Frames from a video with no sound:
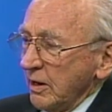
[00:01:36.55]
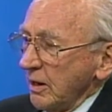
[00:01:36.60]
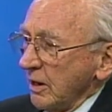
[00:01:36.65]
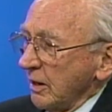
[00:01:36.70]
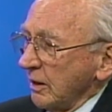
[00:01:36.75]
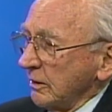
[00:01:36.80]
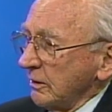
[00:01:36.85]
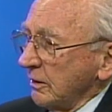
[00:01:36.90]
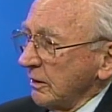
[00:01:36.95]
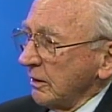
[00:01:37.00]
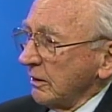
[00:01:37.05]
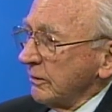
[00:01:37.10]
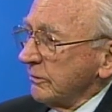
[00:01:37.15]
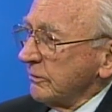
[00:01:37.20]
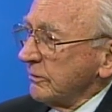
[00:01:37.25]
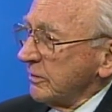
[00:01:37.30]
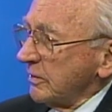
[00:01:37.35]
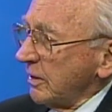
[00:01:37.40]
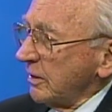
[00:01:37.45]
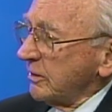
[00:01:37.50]
And, uh,
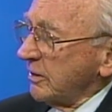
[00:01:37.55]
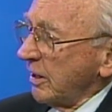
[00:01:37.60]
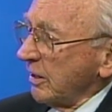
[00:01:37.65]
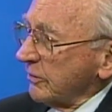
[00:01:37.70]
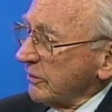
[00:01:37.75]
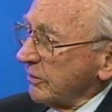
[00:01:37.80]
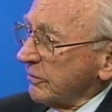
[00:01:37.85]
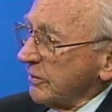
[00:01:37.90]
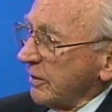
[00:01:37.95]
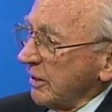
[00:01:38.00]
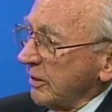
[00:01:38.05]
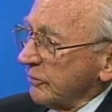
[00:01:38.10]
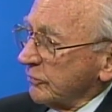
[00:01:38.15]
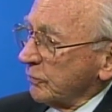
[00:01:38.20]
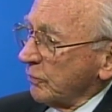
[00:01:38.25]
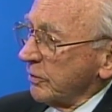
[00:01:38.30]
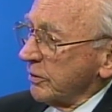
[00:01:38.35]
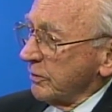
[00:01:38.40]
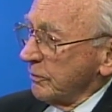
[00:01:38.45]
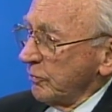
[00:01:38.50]
and the other thing is
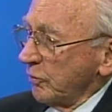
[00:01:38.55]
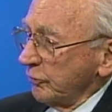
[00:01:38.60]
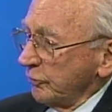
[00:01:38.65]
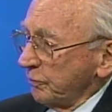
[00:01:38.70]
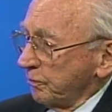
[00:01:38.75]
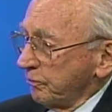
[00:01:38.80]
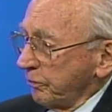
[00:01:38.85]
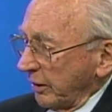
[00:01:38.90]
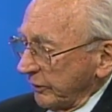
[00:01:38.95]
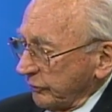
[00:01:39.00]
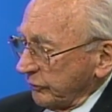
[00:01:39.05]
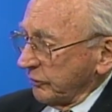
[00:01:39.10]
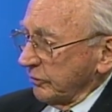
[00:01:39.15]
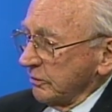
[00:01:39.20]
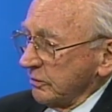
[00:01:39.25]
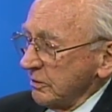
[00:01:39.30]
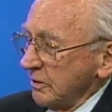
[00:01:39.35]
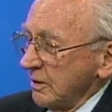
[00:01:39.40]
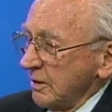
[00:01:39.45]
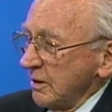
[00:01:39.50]
we're the most
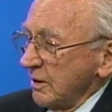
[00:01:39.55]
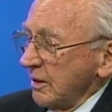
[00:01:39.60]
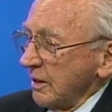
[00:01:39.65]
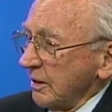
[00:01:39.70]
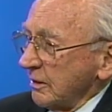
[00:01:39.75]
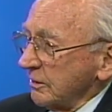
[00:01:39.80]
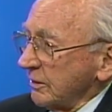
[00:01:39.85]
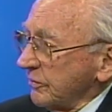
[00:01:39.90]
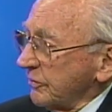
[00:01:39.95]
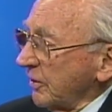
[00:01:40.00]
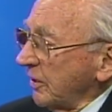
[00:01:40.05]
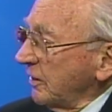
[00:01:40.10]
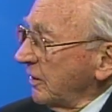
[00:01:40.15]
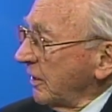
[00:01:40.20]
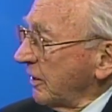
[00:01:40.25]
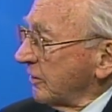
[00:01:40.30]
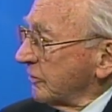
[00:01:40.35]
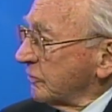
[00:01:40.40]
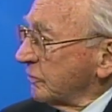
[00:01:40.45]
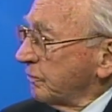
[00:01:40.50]
busted. And the thing
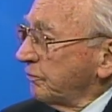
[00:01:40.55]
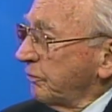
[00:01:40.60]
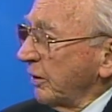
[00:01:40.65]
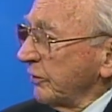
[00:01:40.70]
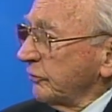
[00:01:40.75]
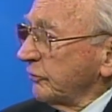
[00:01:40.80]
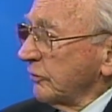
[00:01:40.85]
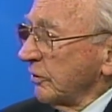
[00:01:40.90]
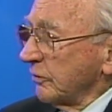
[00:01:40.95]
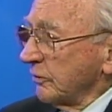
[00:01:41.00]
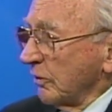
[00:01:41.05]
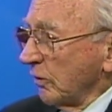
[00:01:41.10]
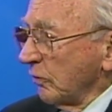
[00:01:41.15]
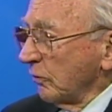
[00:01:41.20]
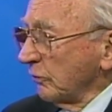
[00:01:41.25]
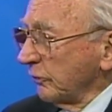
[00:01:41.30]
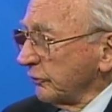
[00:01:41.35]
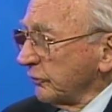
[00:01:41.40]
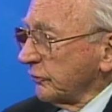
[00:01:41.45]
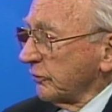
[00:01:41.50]
that has busted the
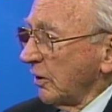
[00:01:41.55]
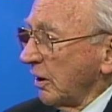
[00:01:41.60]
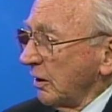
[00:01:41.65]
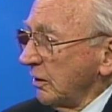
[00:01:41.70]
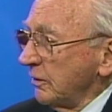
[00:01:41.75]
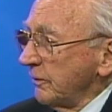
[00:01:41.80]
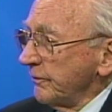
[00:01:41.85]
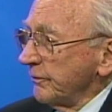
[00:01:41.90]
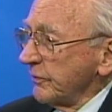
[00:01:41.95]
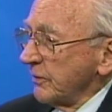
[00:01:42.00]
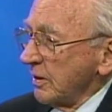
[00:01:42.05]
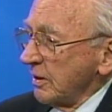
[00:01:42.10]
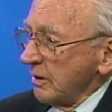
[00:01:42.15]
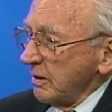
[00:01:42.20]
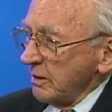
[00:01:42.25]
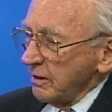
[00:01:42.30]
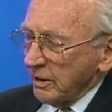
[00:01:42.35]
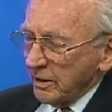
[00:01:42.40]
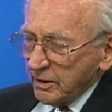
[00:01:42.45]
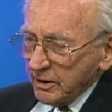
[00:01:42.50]
whole state
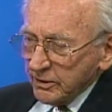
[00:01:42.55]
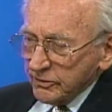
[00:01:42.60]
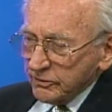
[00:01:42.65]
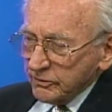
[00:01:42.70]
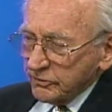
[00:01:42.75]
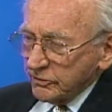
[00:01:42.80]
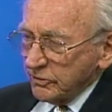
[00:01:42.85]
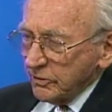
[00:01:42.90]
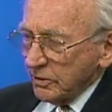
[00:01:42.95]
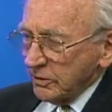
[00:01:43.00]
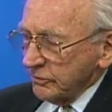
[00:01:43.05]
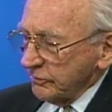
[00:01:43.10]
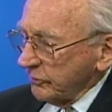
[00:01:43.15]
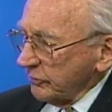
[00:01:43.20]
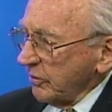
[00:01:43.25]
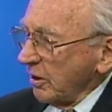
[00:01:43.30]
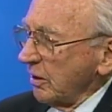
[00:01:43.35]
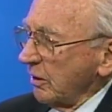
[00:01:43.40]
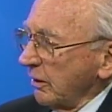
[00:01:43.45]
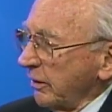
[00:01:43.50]
and is uh,
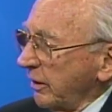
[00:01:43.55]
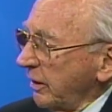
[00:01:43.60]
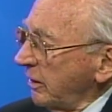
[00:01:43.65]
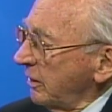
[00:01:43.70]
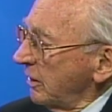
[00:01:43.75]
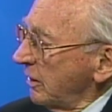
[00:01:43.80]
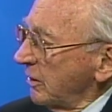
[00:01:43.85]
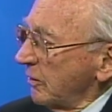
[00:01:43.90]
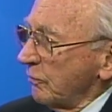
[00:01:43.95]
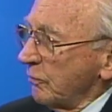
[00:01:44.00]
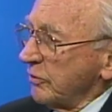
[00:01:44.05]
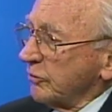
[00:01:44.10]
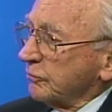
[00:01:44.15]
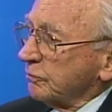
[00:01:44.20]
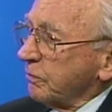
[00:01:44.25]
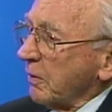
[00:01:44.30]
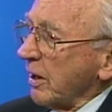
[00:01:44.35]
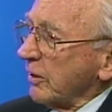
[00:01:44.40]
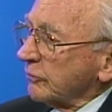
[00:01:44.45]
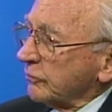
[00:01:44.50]
singly
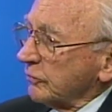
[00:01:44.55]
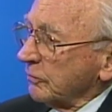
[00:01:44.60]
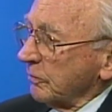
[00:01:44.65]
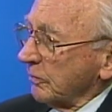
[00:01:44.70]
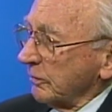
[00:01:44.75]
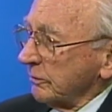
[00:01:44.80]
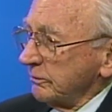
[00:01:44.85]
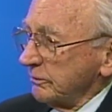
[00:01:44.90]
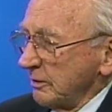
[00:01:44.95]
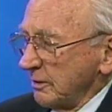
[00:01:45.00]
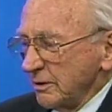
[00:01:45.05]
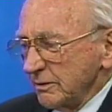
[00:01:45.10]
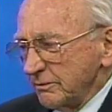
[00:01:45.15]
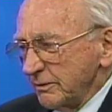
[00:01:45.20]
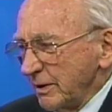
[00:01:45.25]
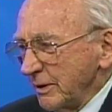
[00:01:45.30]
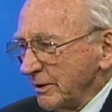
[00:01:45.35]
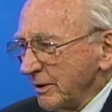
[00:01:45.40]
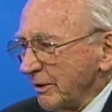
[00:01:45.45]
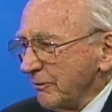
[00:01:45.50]
responsible,
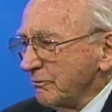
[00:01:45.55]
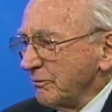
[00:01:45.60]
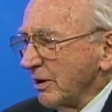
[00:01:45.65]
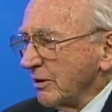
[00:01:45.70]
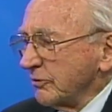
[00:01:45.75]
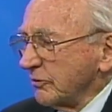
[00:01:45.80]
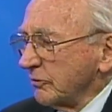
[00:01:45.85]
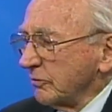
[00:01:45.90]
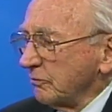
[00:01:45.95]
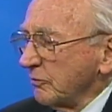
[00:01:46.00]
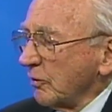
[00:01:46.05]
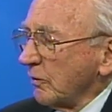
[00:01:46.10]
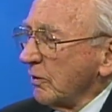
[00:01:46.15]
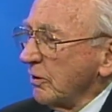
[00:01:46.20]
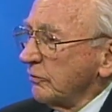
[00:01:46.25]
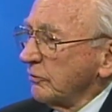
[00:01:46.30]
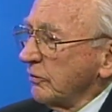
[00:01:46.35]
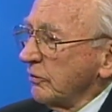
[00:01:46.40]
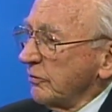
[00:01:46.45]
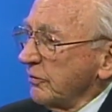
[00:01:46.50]
I mean, they've done some
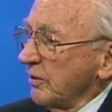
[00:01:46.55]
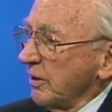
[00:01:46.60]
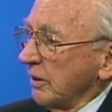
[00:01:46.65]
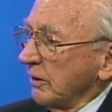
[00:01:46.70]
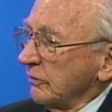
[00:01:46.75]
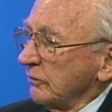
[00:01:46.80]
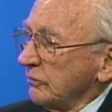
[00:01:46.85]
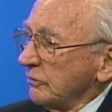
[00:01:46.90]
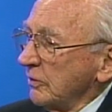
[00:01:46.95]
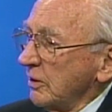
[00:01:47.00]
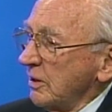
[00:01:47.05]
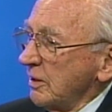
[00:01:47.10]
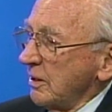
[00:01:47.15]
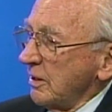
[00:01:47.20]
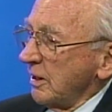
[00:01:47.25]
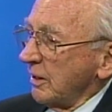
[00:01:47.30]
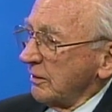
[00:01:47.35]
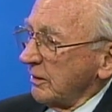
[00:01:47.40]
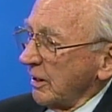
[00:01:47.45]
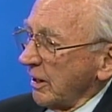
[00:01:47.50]
crazy things
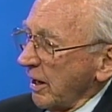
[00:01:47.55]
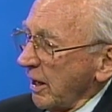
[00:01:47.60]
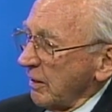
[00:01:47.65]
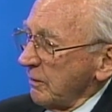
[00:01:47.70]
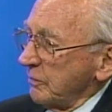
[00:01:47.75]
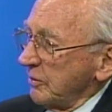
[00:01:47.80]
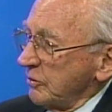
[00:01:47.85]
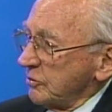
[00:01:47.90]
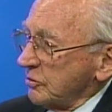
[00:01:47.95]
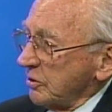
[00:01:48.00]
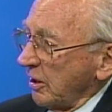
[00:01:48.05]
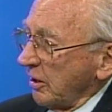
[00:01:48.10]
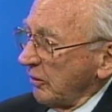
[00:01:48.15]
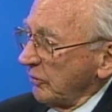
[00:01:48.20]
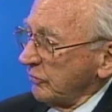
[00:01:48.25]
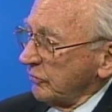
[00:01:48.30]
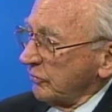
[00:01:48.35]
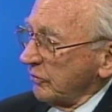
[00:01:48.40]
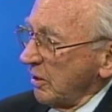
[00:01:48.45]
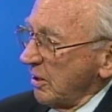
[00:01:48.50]
and they got to be
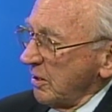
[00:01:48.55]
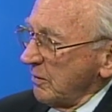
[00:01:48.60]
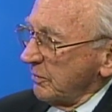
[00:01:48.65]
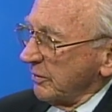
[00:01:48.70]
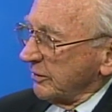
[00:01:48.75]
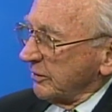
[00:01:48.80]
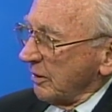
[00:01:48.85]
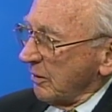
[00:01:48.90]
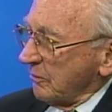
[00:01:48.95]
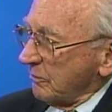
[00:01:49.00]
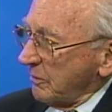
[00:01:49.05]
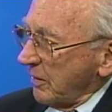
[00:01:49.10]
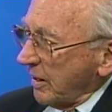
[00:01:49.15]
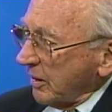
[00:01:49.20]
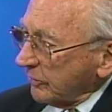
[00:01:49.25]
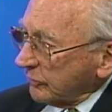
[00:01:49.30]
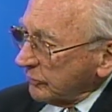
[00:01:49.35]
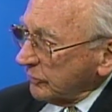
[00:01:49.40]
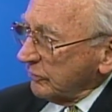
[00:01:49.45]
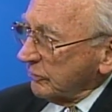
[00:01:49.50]
changed. But the
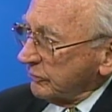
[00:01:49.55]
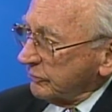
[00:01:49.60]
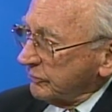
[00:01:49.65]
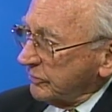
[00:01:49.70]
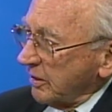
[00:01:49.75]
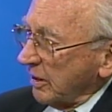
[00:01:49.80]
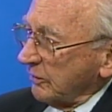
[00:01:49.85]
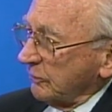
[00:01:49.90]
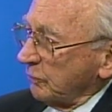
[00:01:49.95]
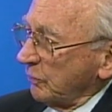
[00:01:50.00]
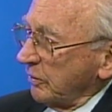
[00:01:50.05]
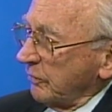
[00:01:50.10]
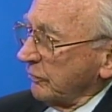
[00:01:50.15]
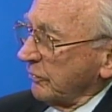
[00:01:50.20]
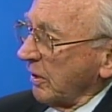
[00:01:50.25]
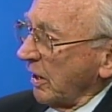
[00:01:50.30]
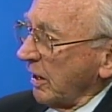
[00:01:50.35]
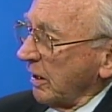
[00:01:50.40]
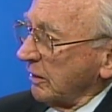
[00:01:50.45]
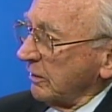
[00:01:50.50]
massive debt we've
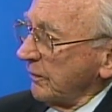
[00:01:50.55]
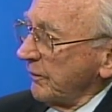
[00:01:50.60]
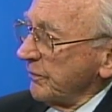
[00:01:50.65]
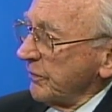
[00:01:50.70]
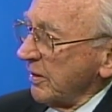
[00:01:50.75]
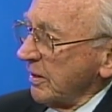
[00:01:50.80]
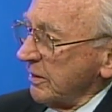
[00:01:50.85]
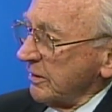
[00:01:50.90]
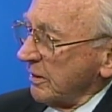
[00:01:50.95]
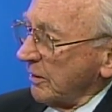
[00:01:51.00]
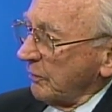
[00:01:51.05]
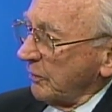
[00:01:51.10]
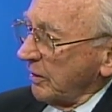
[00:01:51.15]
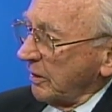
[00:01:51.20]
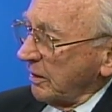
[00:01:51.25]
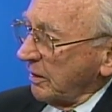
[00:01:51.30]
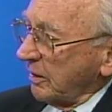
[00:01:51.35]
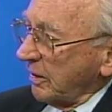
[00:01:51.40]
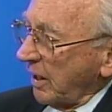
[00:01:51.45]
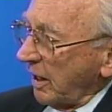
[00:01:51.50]
got that we
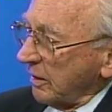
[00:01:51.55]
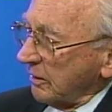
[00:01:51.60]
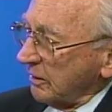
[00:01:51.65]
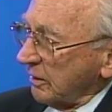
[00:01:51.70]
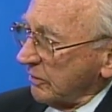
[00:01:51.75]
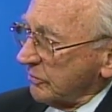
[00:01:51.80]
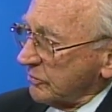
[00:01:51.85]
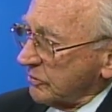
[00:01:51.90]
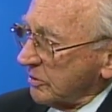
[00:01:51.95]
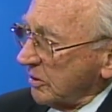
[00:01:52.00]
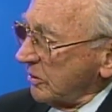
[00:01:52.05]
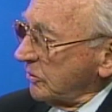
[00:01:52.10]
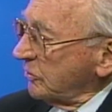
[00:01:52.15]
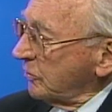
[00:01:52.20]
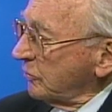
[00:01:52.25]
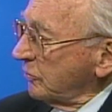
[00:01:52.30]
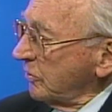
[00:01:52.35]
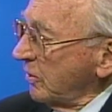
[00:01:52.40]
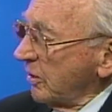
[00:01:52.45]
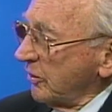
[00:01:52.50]
can't
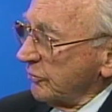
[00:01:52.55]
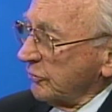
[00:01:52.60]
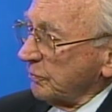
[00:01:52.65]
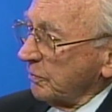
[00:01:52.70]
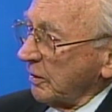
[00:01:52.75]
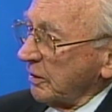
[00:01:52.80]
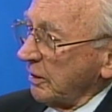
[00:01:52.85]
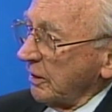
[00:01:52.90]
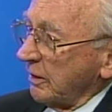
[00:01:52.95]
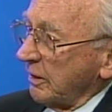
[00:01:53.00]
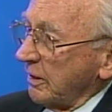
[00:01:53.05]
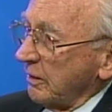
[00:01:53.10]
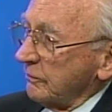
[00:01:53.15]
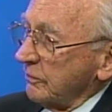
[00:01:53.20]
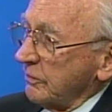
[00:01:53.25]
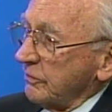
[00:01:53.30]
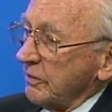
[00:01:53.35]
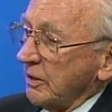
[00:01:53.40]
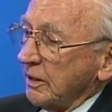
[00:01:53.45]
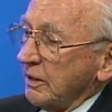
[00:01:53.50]
continue spending the
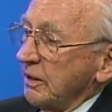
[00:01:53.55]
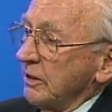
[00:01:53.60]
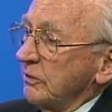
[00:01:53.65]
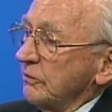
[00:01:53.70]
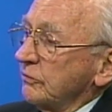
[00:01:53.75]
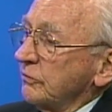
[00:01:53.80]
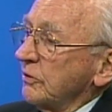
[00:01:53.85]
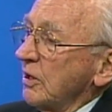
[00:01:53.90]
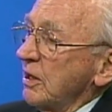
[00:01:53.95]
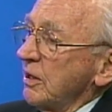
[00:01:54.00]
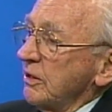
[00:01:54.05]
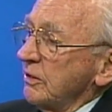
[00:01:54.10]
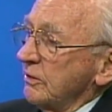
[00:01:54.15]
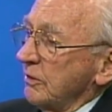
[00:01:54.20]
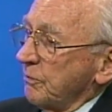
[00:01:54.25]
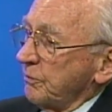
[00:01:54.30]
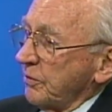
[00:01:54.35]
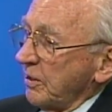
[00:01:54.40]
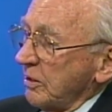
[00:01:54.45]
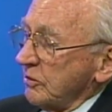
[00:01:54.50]
heavy thing is
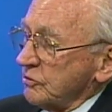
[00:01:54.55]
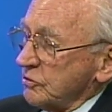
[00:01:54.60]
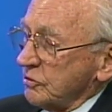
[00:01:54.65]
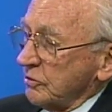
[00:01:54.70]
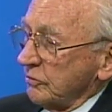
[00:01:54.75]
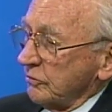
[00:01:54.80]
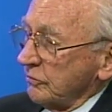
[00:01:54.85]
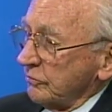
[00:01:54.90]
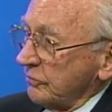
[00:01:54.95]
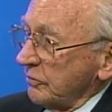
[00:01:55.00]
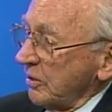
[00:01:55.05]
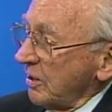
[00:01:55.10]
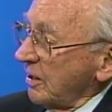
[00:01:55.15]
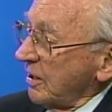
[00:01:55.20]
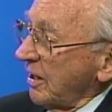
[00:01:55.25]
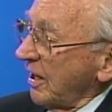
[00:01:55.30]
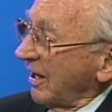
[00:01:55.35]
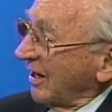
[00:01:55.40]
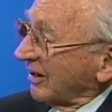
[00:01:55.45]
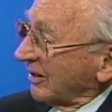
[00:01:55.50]
the pensions
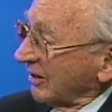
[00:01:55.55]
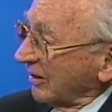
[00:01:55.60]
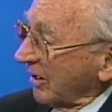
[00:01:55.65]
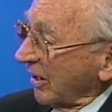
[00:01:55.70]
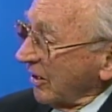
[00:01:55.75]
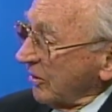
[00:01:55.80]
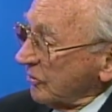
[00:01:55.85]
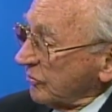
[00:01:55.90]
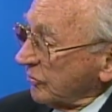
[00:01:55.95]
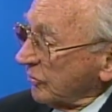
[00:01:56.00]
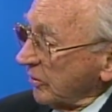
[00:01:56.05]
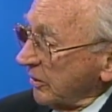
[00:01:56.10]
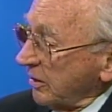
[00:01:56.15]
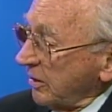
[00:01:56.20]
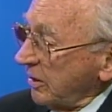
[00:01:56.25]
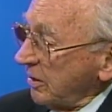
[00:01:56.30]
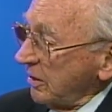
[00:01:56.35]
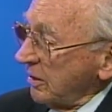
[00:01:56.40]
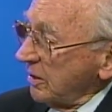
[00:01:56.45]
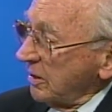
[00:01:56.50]
and
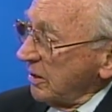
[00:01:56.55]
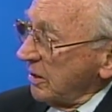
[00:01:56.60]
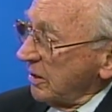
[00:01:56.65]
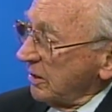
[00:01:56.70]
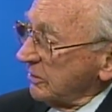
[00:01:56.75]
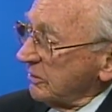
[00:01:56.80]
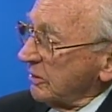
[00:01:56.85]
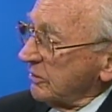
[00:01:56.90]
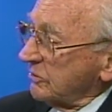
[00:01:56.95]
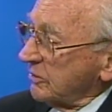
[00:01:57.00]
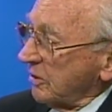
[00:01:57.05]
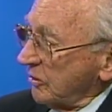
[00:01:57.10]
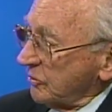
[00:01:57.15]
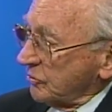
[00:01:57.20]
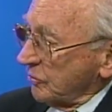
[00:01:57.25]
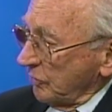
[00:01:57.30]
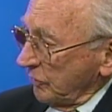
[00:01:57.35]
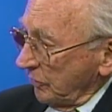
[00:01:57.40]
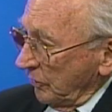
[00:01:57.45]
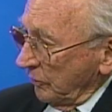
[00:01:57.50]
largely in the
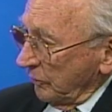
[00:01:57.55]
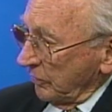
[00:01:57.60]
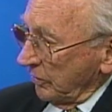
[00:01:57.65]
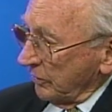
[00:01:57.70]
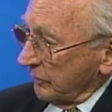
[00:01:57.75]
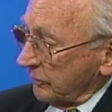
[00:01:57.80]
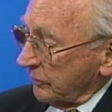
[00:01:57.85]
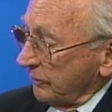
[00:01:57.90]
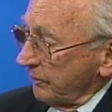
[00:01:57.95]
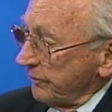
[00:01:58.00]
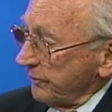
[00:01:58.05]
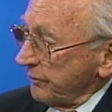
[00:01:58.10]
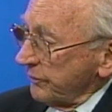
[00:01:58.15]
teacher unions. Mm-hmm.